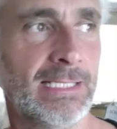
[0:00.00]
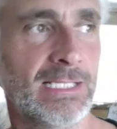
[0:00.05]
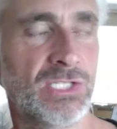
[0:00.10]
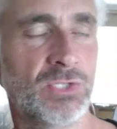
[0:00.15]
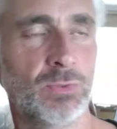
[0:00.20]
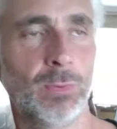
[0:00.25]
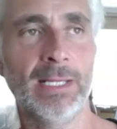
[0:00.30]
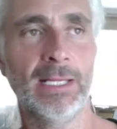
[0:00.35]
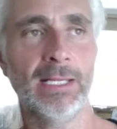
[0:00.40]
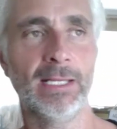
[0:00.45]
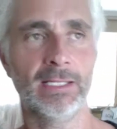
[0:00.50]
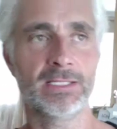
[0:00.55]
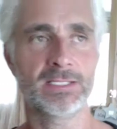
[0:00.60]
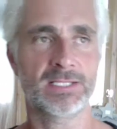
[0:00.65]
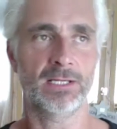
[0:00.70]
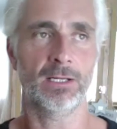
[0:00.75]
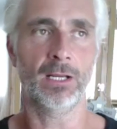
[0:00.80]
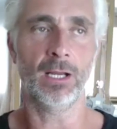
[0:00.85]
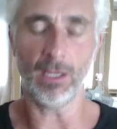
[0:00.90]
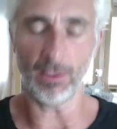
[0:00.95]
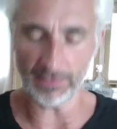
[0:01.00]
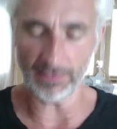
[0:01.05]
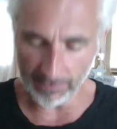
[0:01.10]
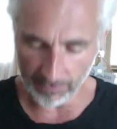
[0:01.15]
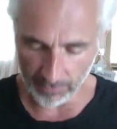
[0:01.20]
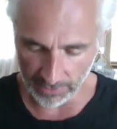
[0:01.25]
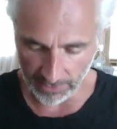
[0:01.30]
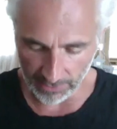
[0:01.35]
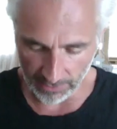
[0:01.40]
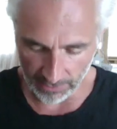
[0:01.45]
this week, and so like I
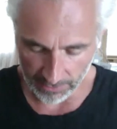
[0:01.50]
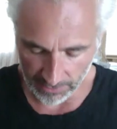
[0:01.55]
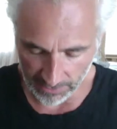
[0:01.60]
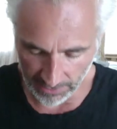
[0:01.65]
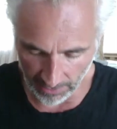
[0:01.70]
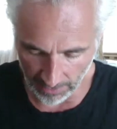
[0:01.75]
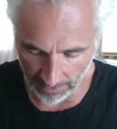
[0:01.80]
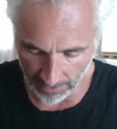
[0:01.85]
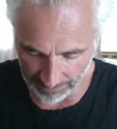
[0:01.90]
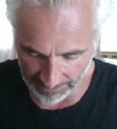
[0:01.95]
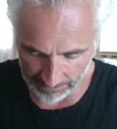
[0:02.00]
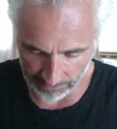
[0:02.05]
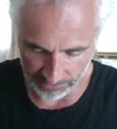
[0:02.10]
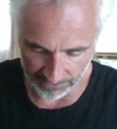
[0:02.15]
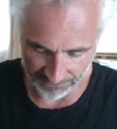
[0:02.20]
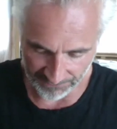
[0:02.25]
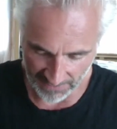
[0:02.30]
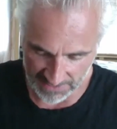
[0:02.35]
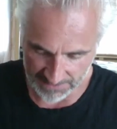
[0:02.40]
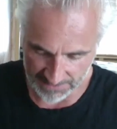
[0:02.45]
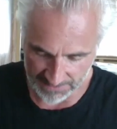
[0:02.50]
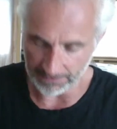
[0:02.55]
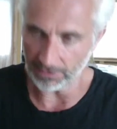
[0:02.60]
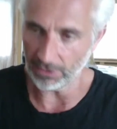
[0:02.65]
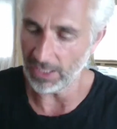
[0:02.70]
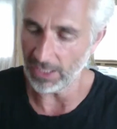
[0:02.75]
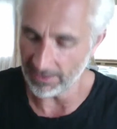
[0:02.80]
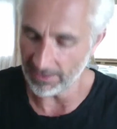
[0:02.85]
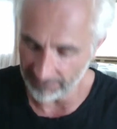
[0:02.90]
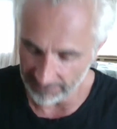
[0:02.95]
didn't want to, you know, like people do Facebook
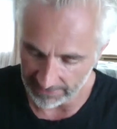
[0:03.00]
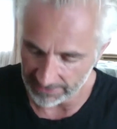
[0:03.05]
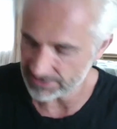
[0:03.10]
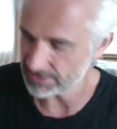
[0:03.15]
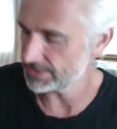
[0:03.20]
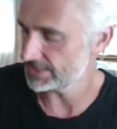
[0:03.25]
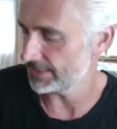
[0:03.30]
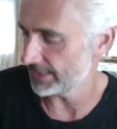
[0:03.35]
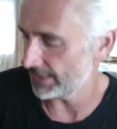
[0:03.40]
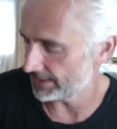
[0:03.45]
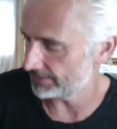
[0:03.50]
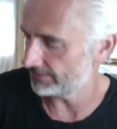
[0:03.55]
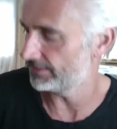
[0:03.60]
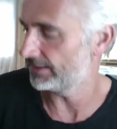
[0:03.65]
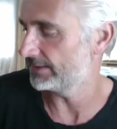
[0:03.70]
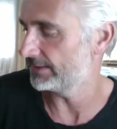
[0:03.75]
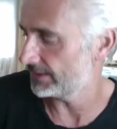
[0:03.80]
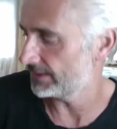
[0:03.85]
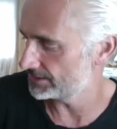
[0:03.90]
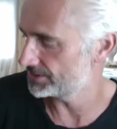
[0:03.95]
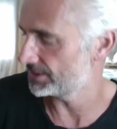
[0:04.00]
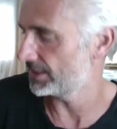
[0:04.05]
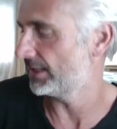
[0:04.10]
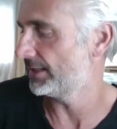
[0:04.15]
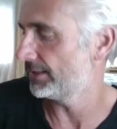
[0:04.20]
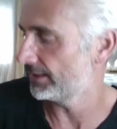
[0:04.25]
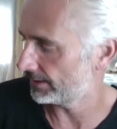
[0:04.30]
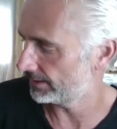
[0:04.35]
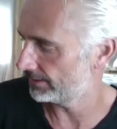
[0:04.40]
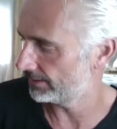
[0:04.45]
Live and they just stand and they DJ and
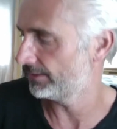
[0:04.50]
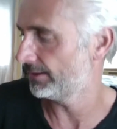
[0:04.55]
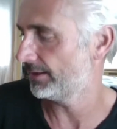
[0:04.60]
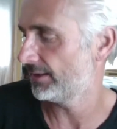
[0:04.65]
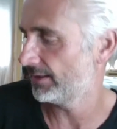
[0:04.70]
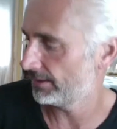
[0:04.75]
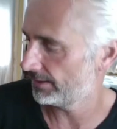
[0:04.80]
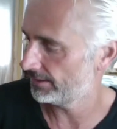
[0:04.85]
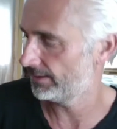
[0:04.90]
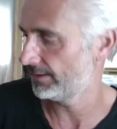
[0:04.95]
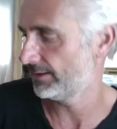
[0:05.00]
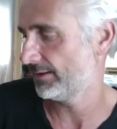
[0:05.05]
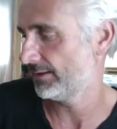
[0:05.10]
they go, yeah, yeah, yeah,